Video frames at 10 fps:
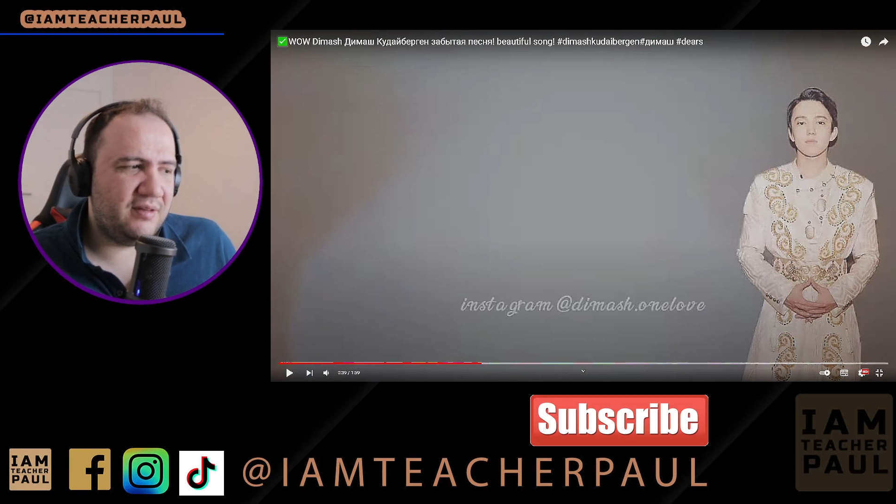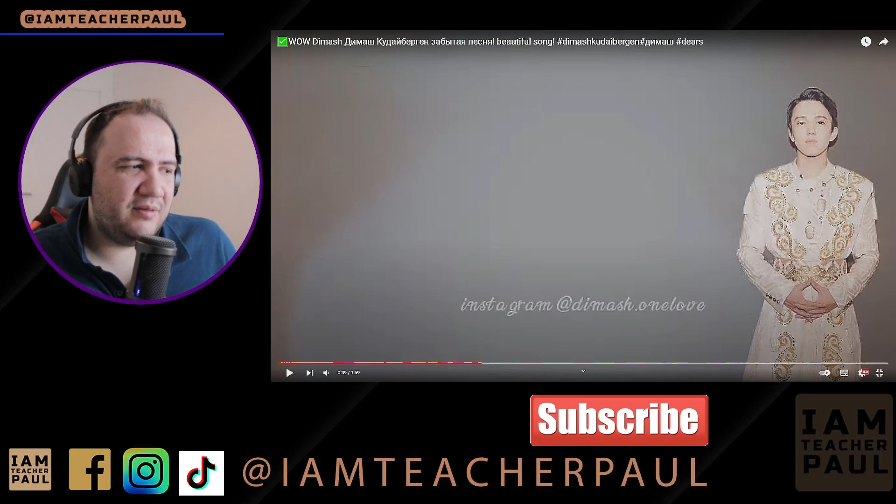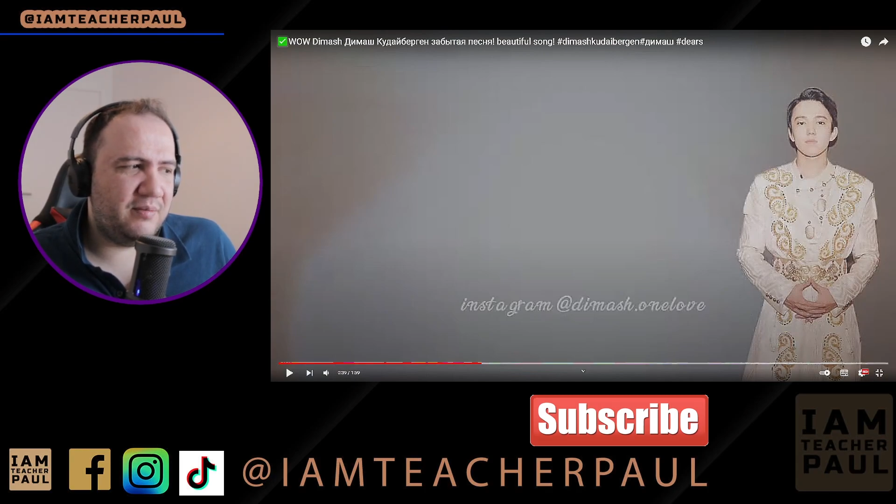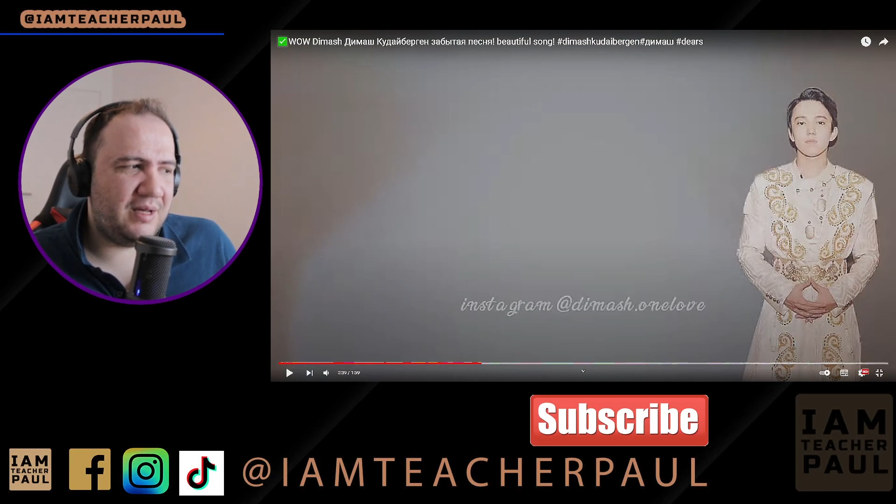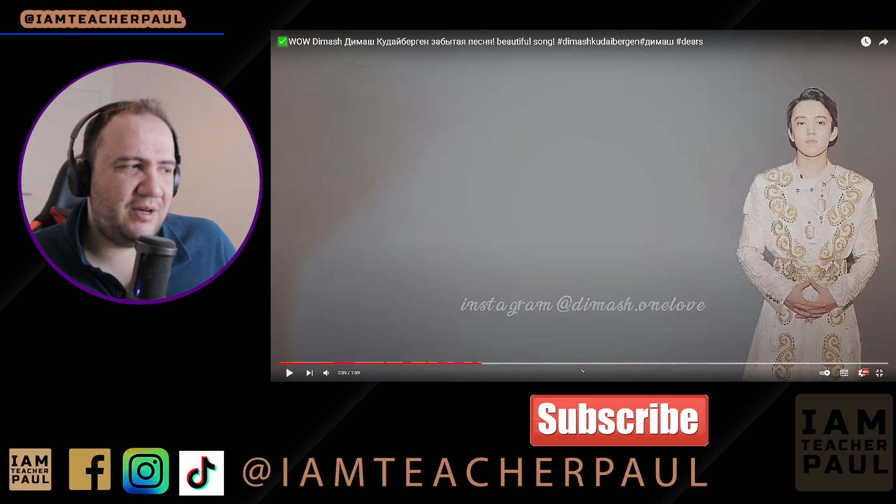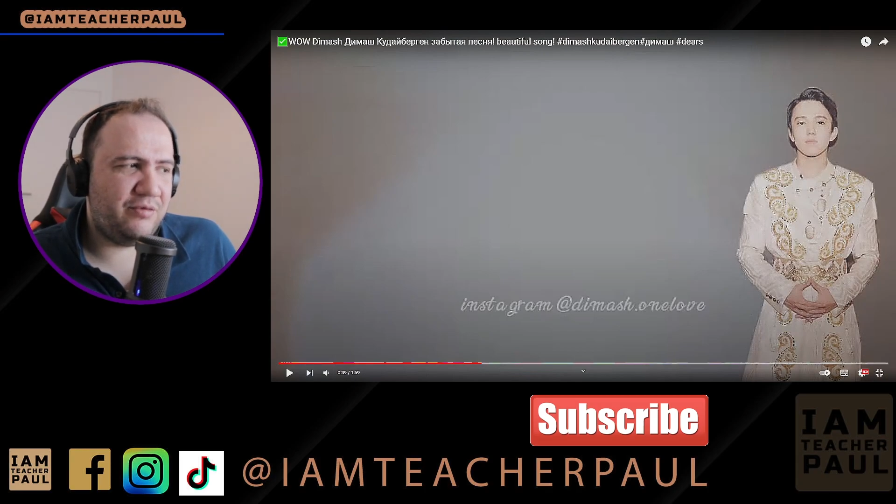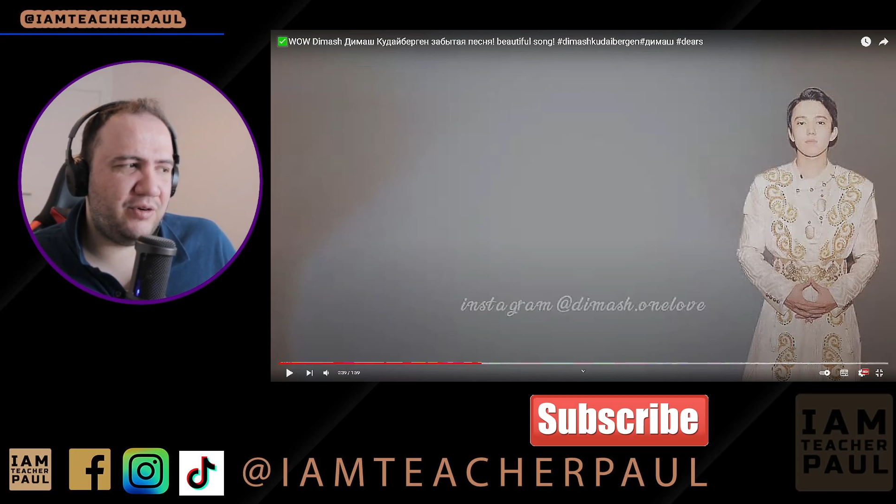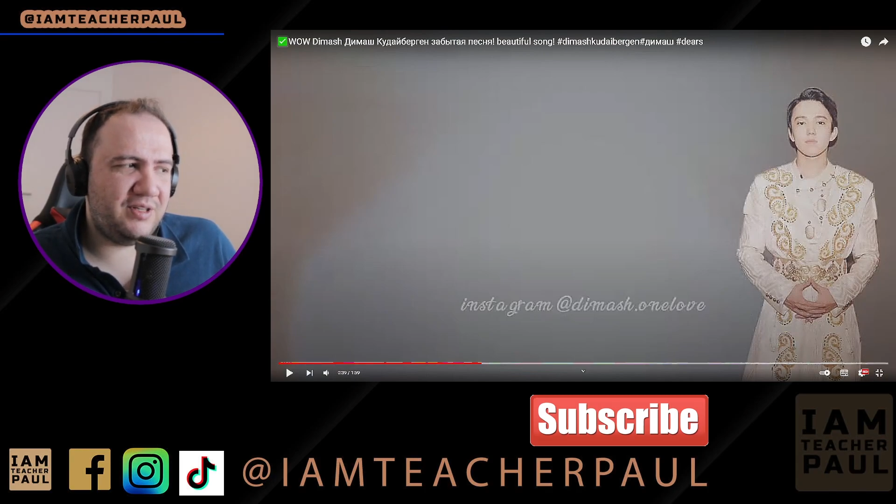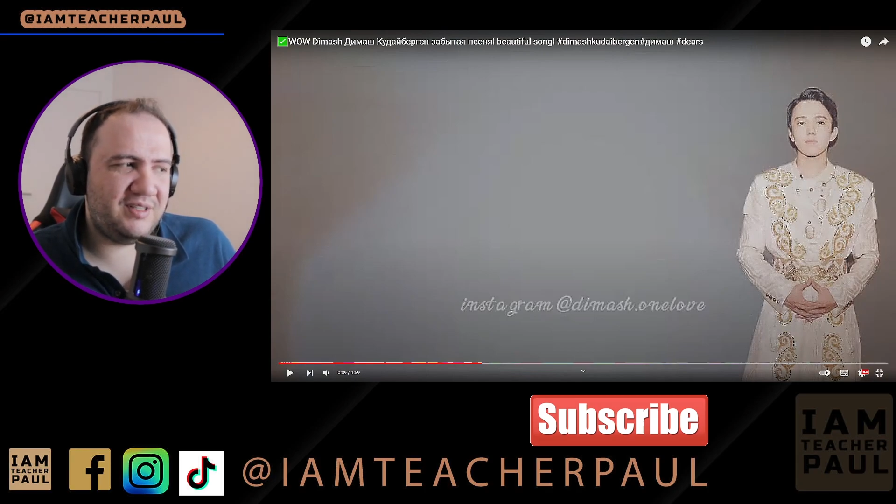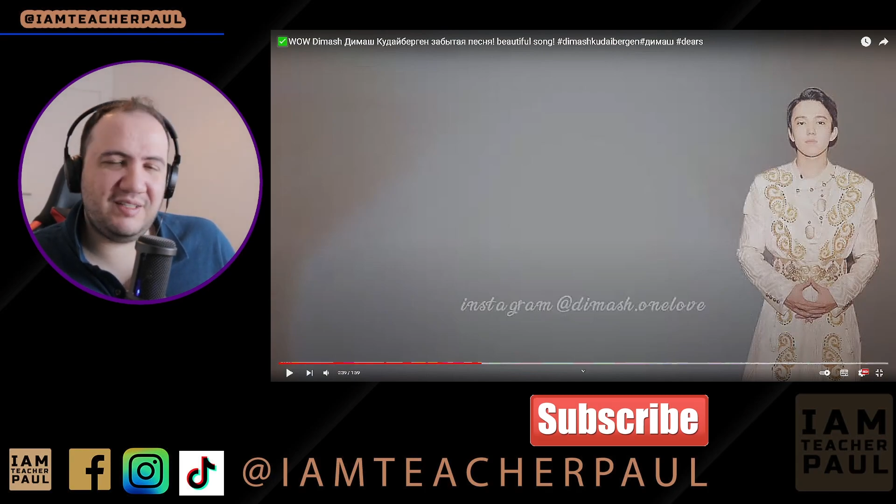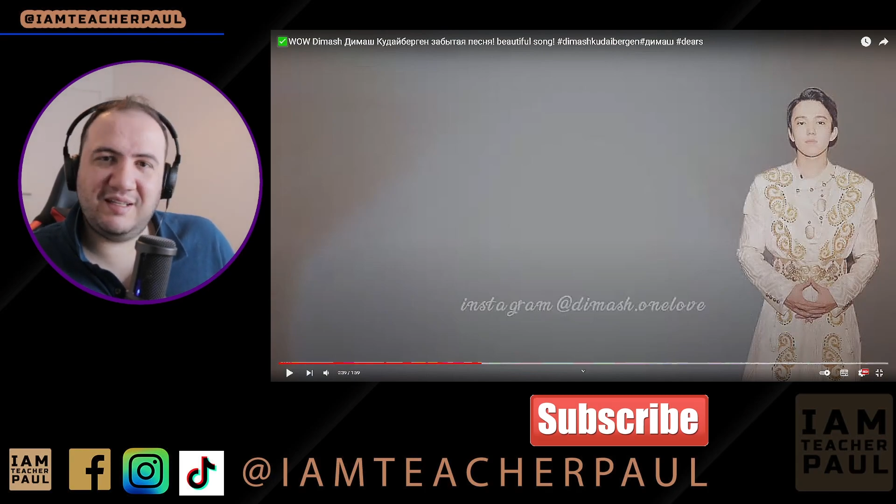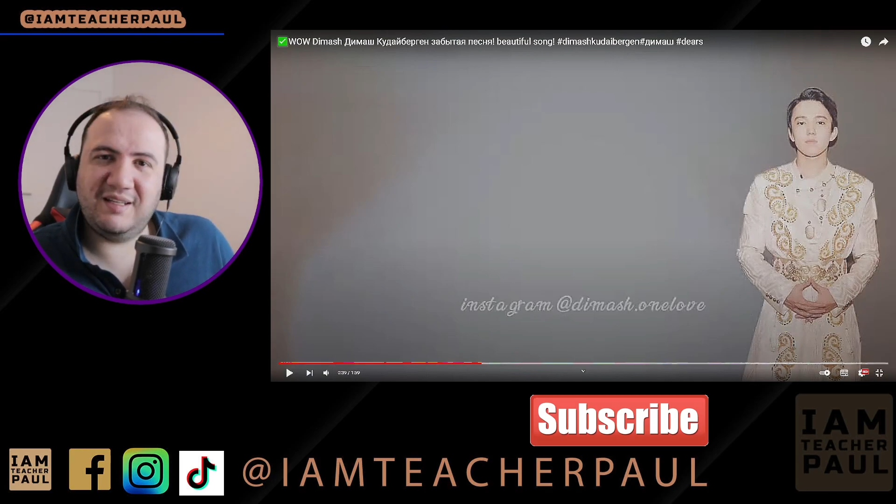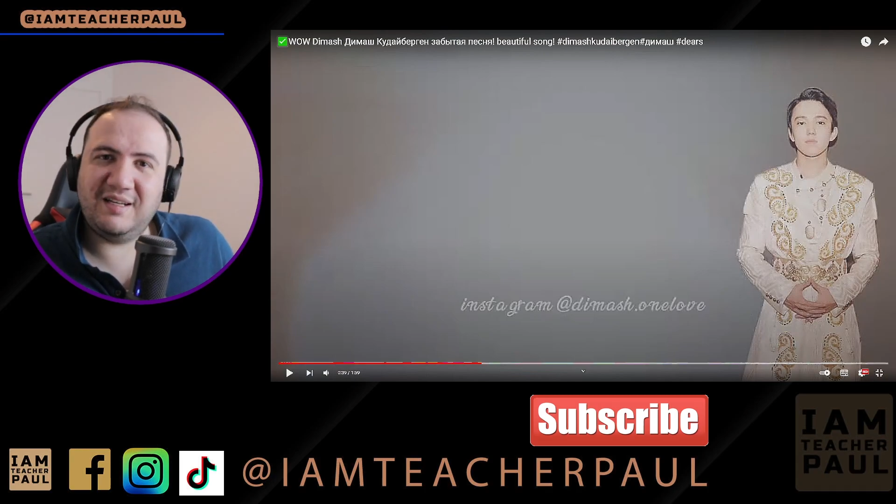many voices and then